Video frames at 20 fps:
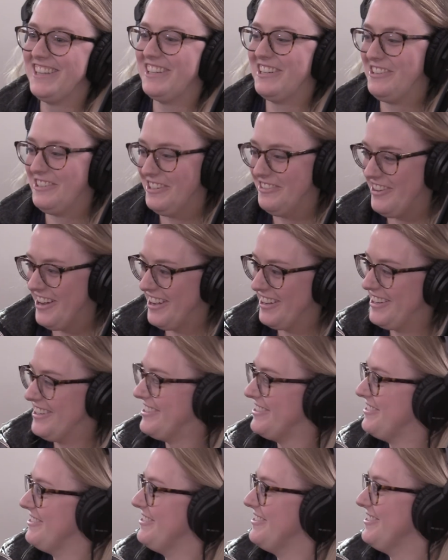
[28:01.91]
the core
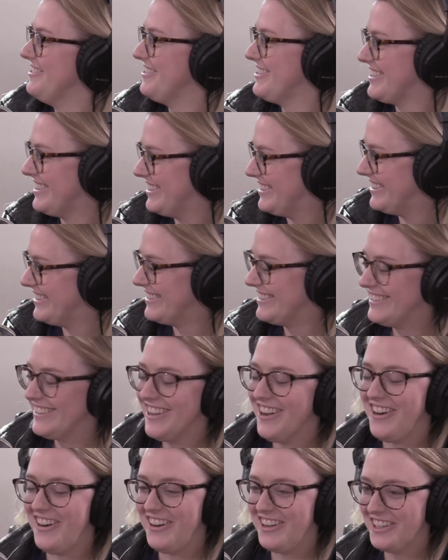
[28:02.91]
values
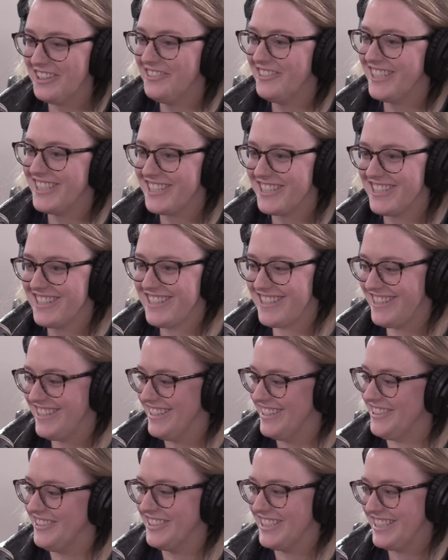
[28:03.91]
and all of it just
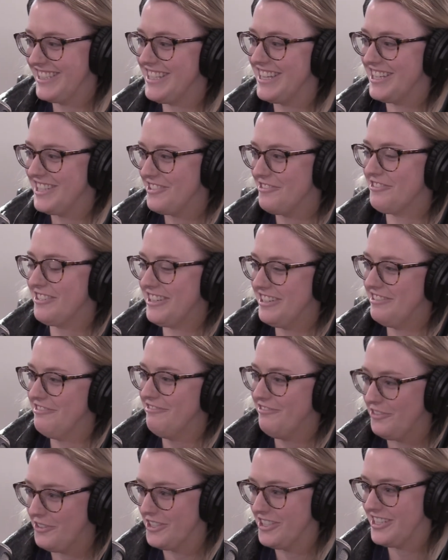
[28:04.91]
it's
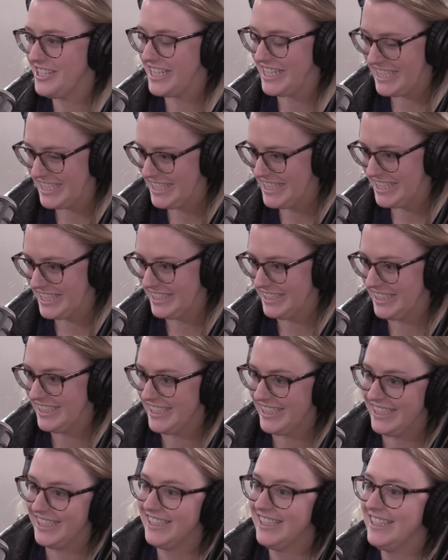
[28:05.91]
reinforced
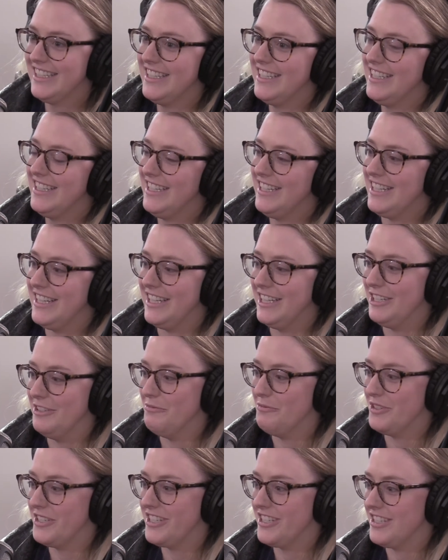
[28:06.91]
constantly,
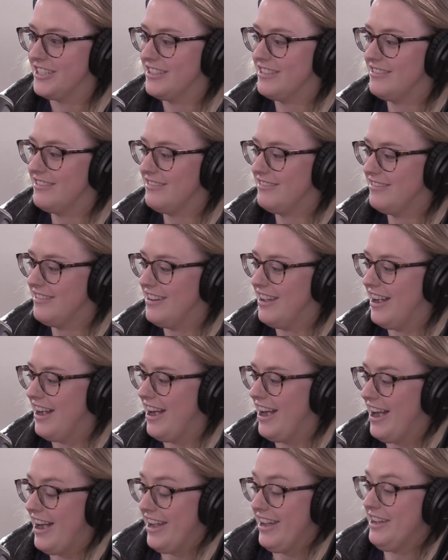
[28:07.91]
which is
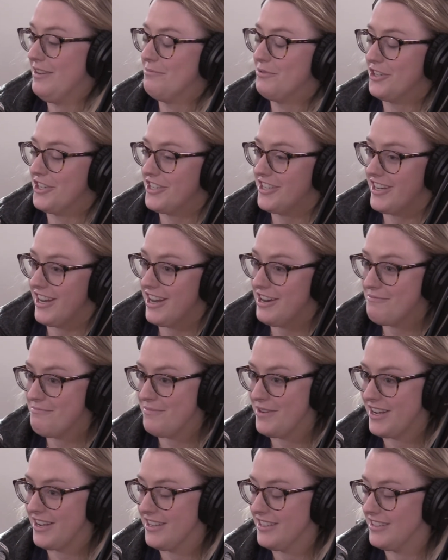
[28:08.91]
I
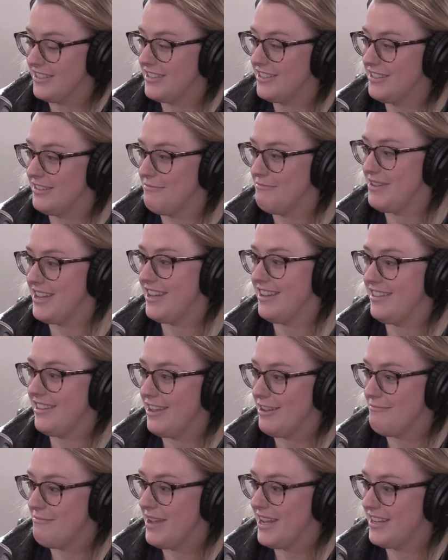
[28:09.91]
appreciate, because to me
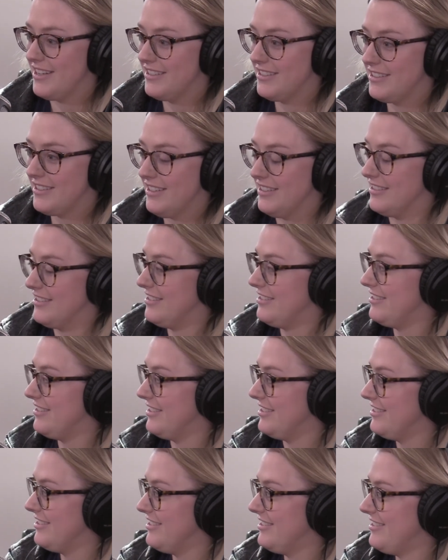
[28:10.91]
they make sense.
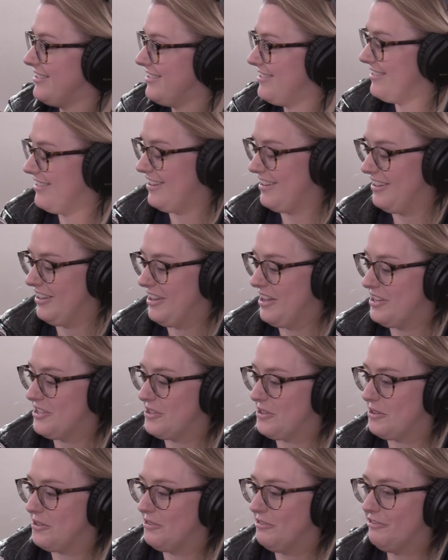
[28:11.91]
It's a
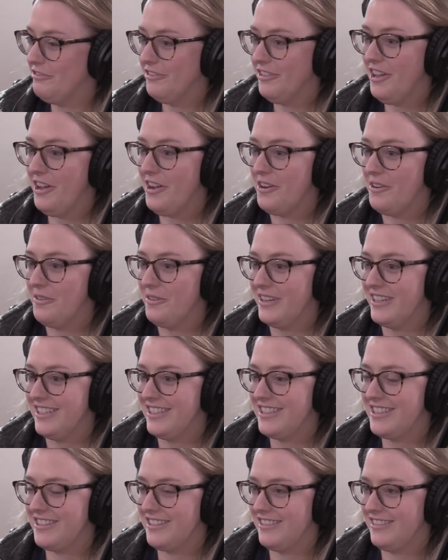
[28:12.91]
logical flow, and
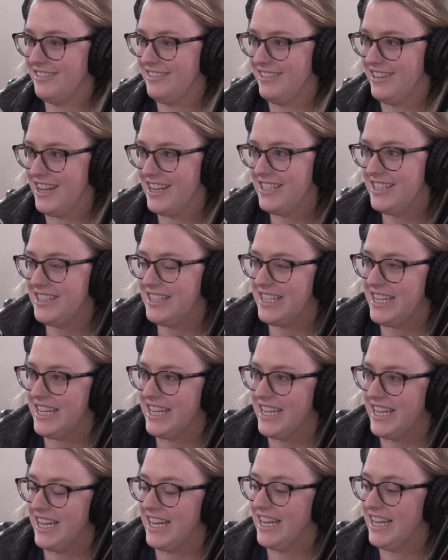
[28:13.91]
it's nice
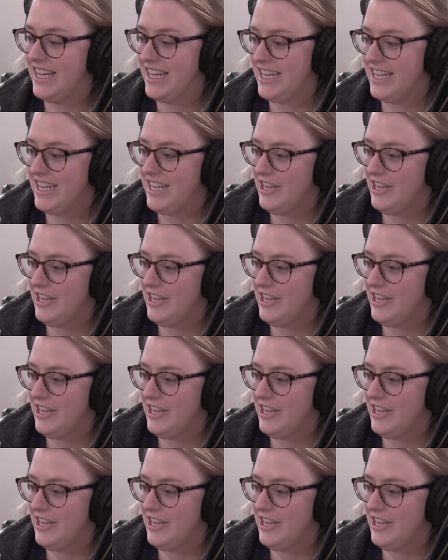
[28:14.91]
seeing